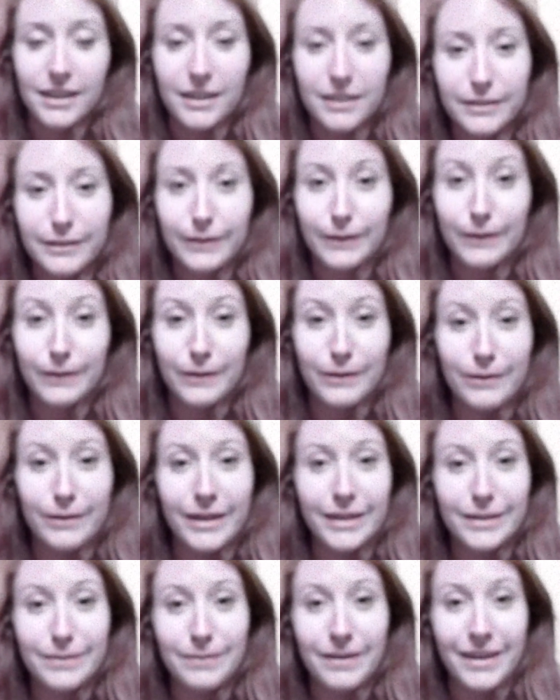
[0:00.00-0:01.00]
So you
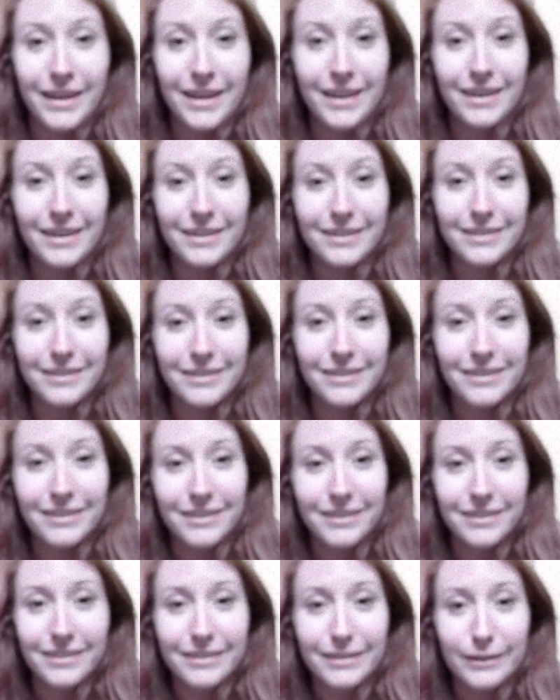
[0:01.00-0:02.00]
get to my hand
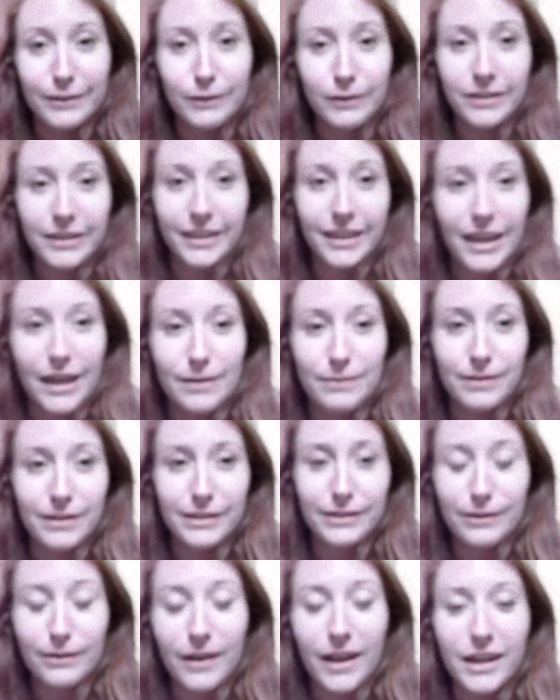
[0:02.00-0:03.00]
to hold the camera.
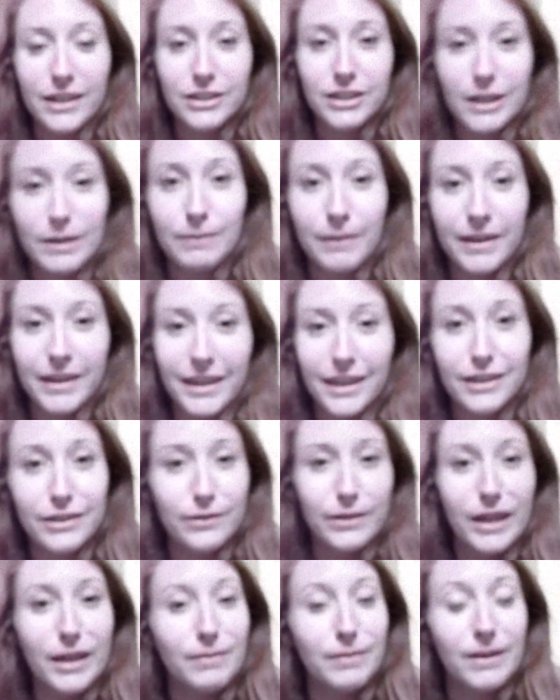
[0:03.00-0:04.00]
You don't actually get my hand. You
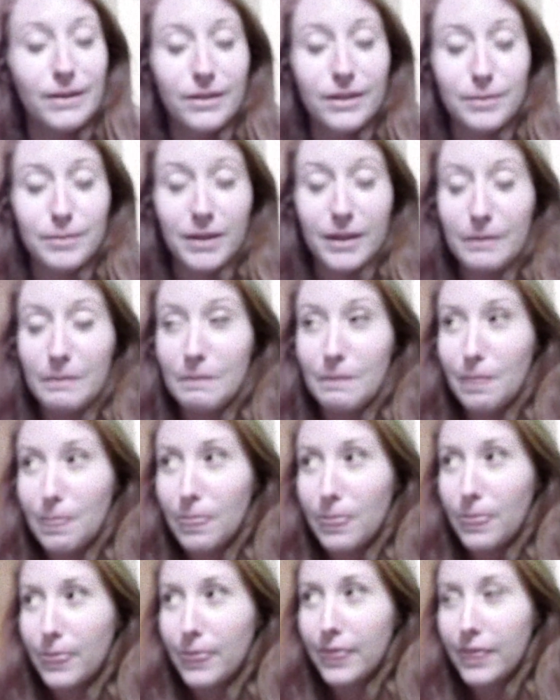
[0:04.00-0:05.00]
can't marry me.
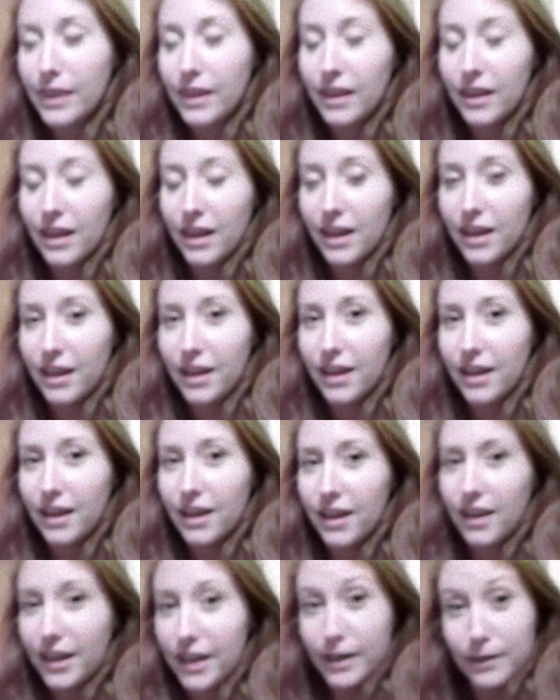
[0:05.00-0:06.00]

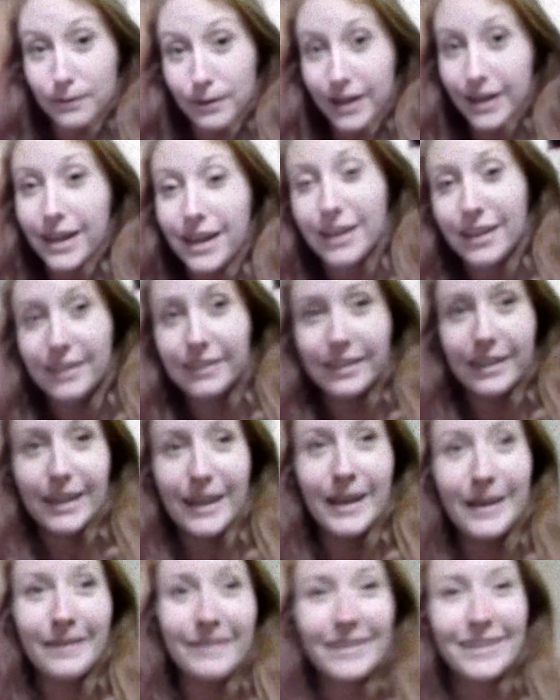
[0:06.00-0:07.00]
Anyway, today
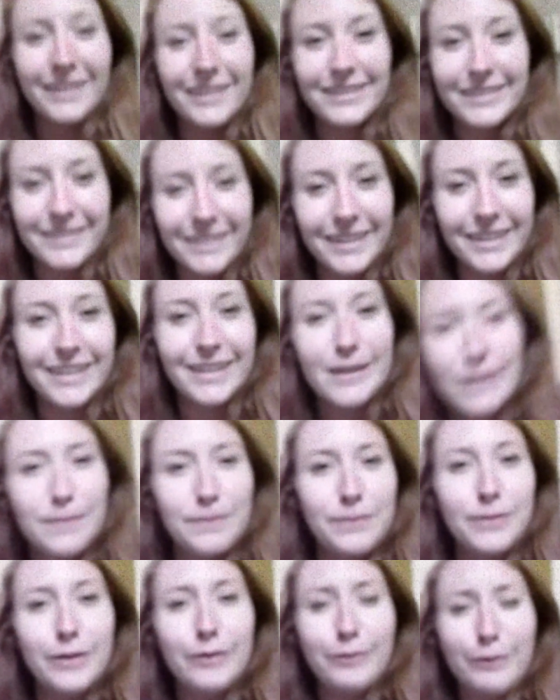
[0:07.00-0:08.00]
I'm going to just like
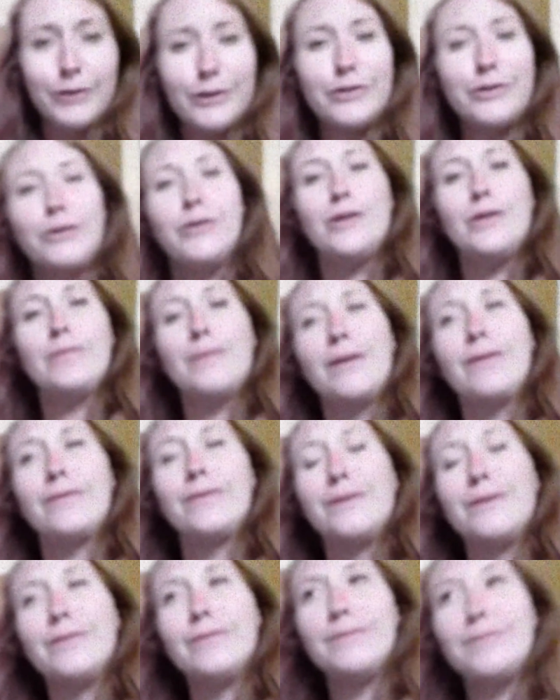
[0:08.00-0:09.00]
briefly show you my
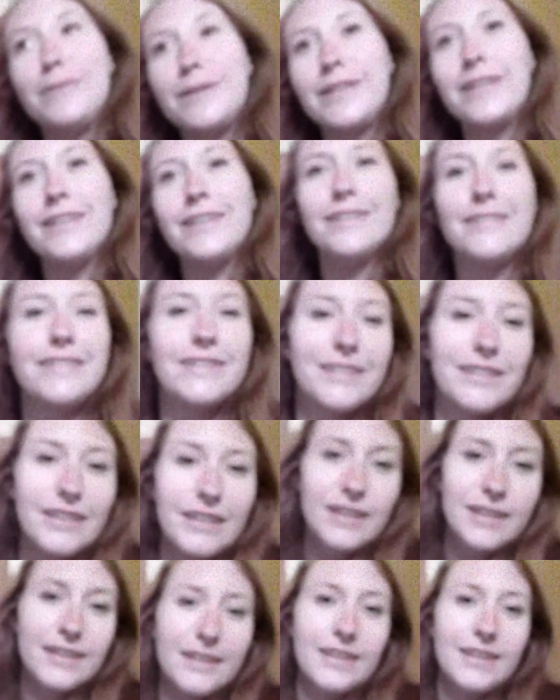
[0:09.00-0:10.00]
room because,
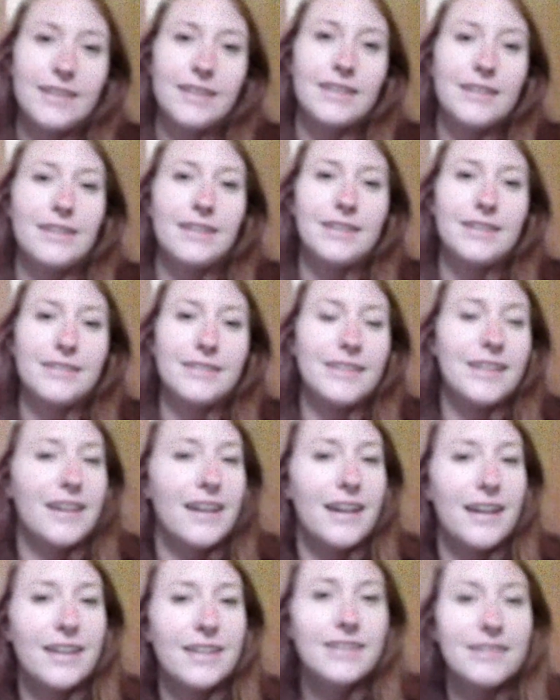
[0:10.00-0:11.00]

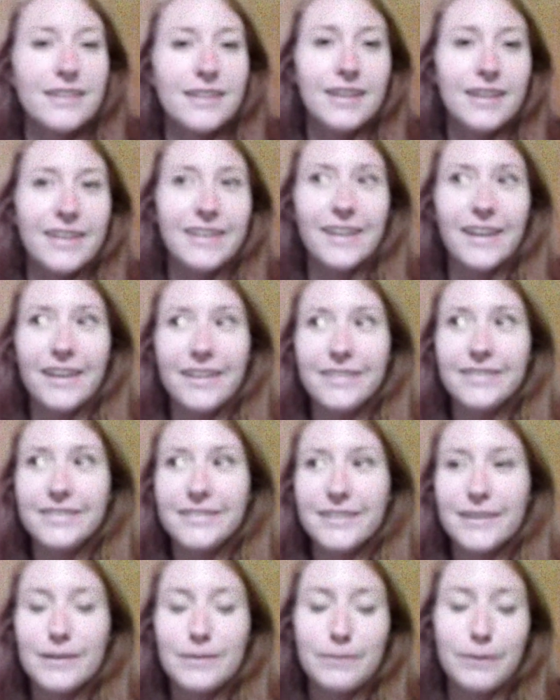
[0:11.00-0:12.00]
yeah, I, I
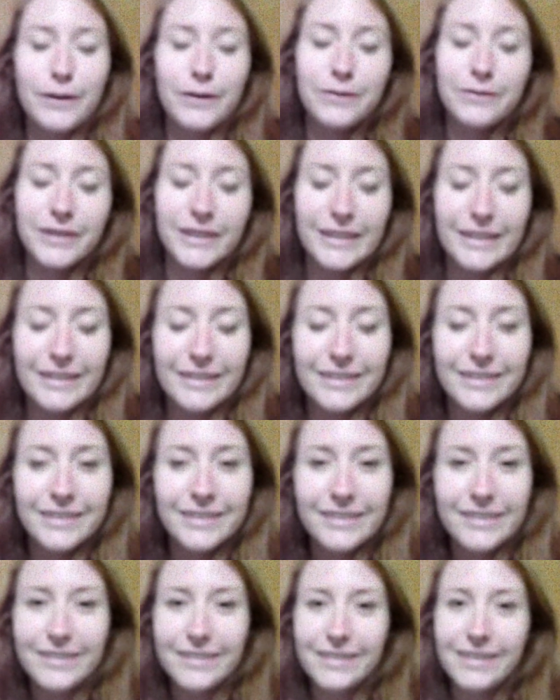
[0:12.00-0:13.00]
briefly,
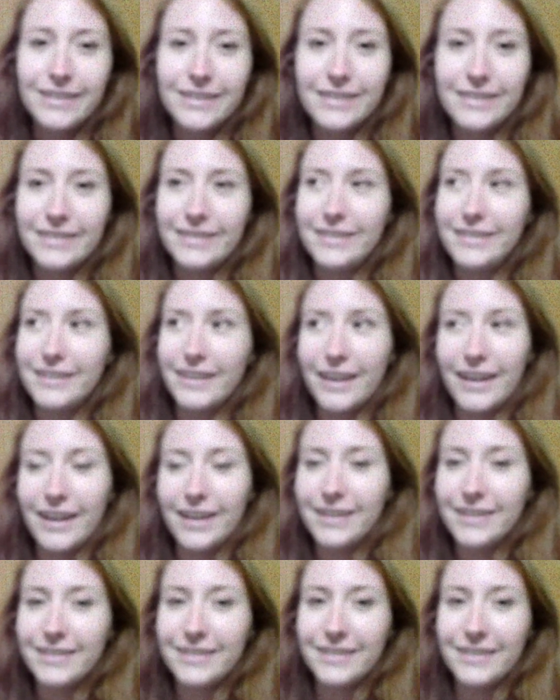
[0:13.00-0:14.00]

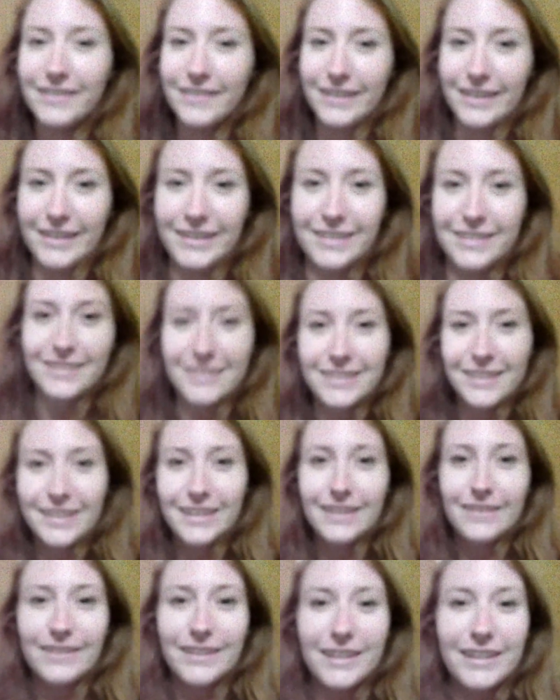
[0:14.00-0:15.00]
yeah. Okay,
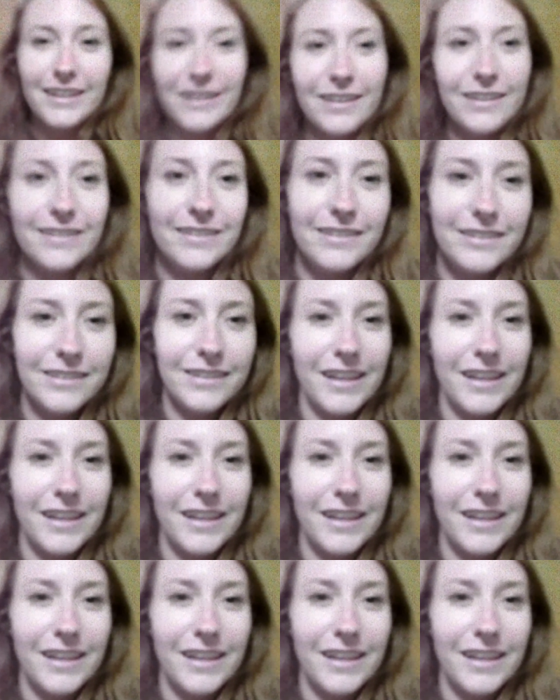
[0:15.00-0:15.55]
here we go.